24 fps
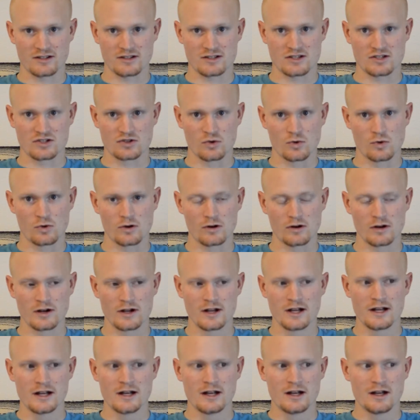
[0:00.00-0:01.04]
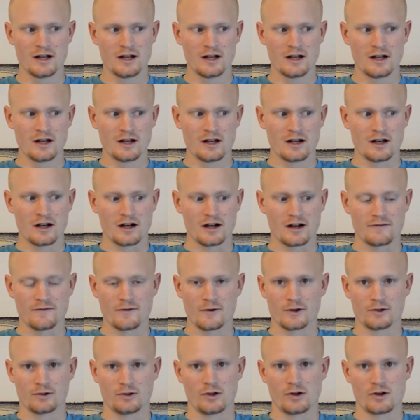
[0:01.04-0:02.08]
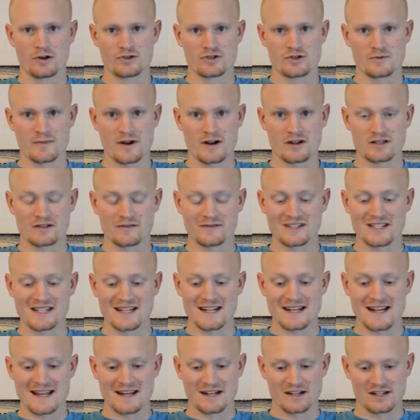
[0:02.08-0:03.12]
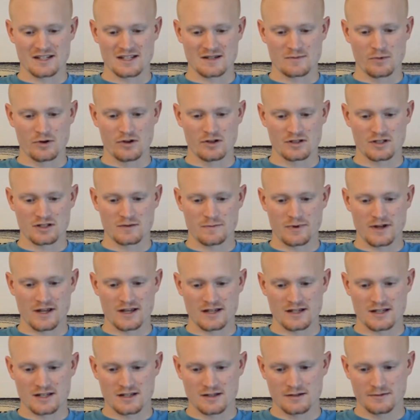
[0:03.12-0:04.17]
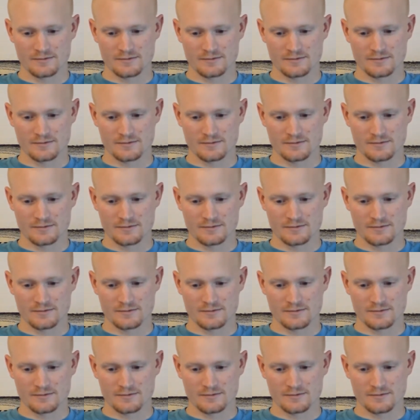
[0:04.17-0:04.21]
store very large amounts of DNA in a small space.